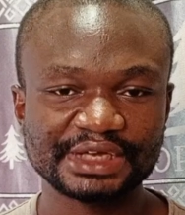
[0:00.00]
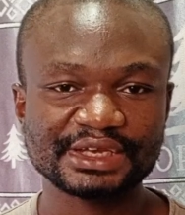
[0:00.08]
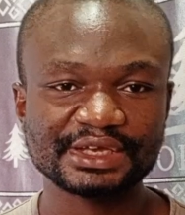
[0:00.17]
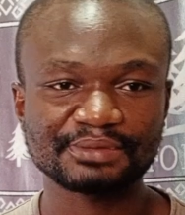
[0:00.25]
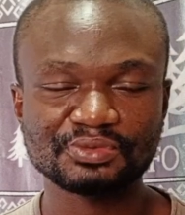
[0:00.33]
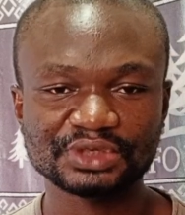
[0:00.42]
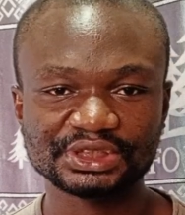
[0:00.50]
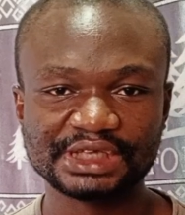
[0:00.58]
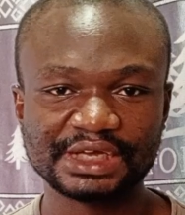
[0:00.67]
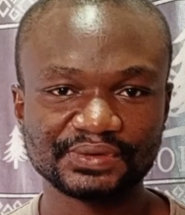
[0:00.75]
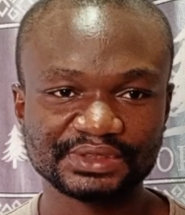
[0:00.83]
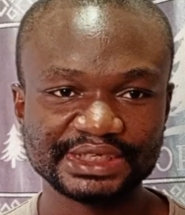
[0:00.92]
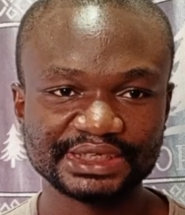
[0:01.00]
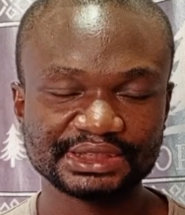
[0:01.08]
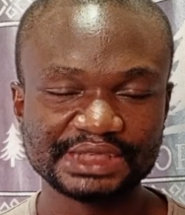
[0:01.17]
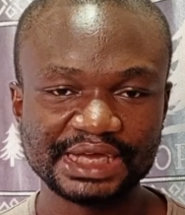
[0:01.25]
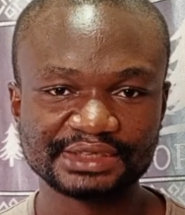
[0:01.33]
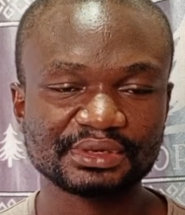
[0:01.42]
and their bones are not that
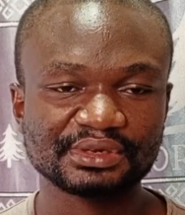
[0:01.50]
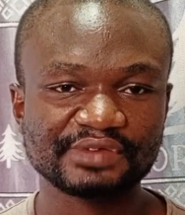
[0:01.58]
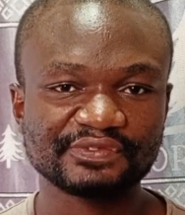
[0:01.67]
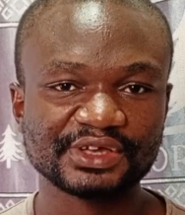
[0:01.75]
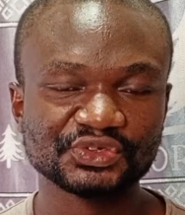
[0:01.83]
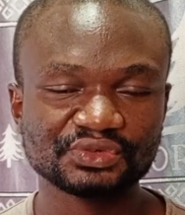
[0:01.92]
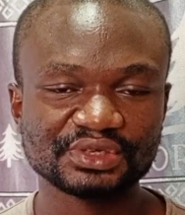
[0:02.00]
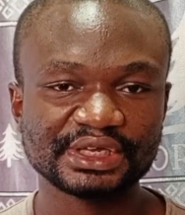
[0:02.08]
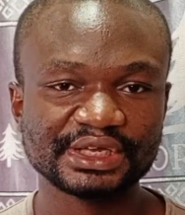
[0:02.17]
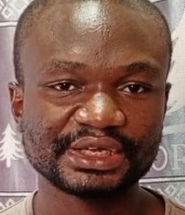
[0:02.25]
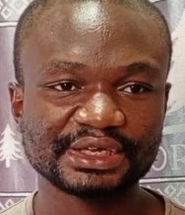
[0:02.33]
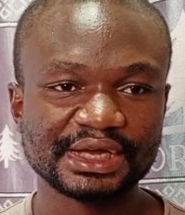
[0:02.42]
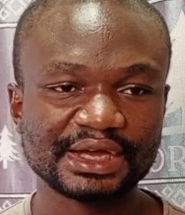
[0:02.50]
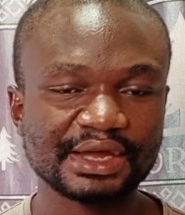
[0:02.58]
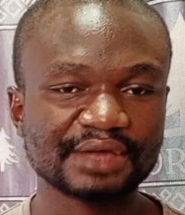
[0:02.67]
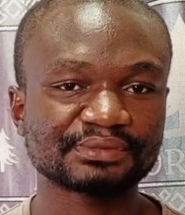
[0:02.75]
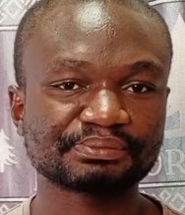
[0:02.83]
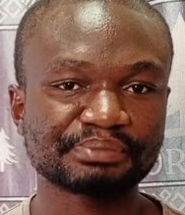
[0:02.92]
hard. If I slaughter, I
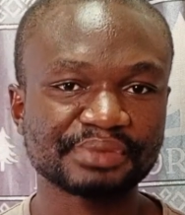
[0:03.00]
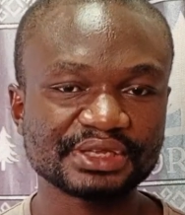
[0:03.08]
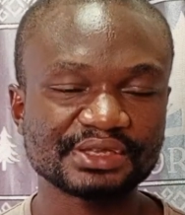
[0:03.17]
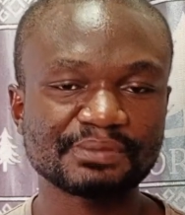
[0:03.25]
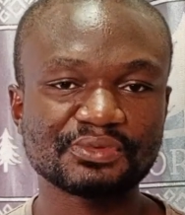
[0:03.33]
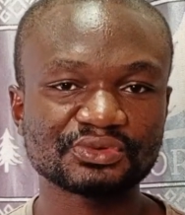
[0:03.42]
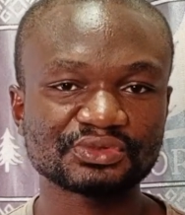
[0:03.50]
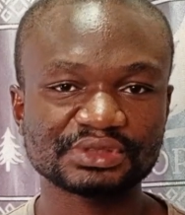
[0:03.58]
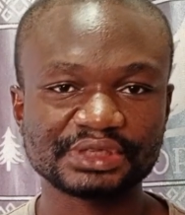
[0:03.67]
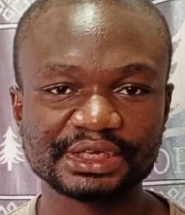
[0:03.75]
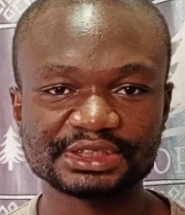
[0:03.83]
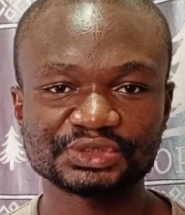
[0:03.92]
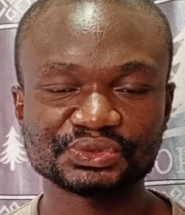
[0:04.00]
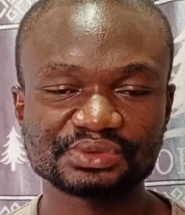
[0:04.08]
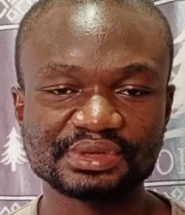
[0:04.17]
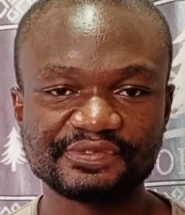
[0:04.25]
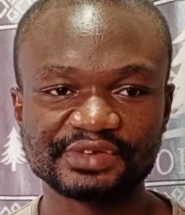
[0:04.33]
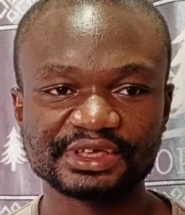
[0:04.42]
can break the bones in addition to
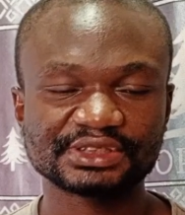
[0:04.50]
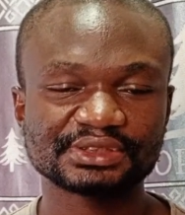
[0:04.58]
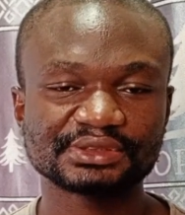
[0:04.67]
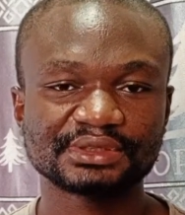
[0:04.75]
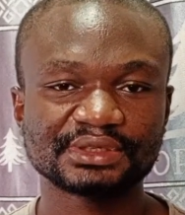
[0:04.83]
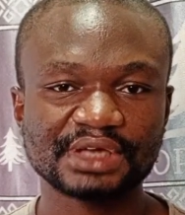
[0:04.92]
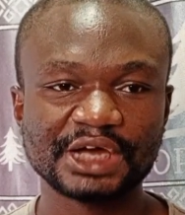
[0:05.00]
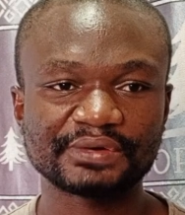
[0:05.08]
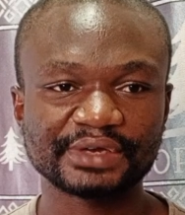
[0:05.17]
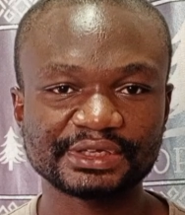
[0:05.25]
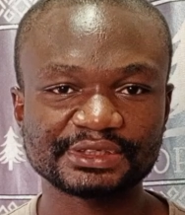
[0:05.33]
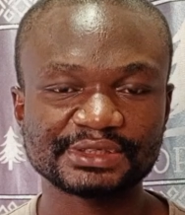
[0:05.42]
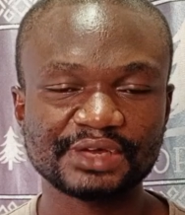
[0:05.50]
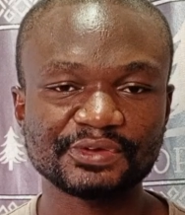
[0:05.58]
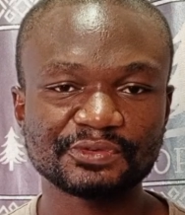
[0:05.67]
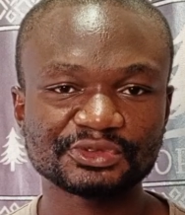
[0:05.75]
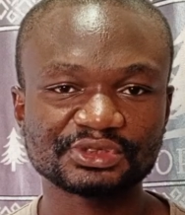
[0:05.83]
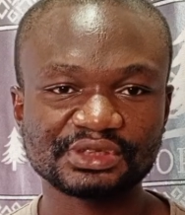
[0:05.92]
the flesh I'll get. I don't
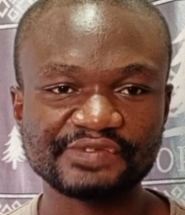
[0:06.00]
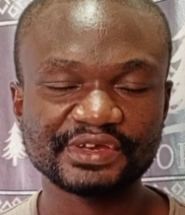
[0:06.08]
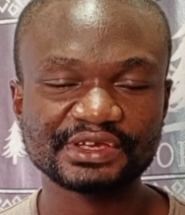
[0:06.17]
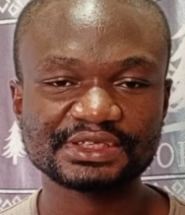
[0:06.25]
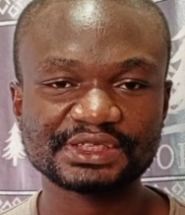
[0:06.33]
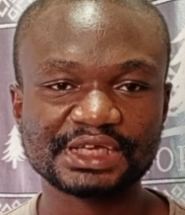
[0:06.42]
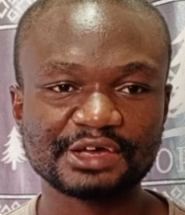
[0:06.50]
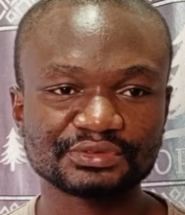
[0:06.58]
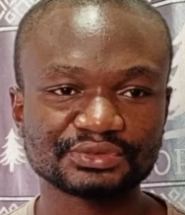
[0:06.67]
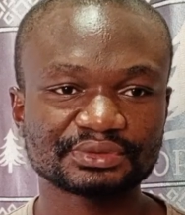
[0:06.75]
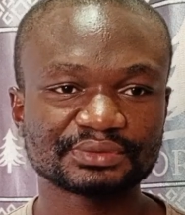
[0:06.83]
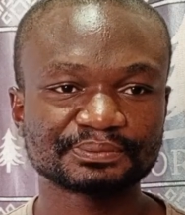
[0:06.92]
want to leave anything out.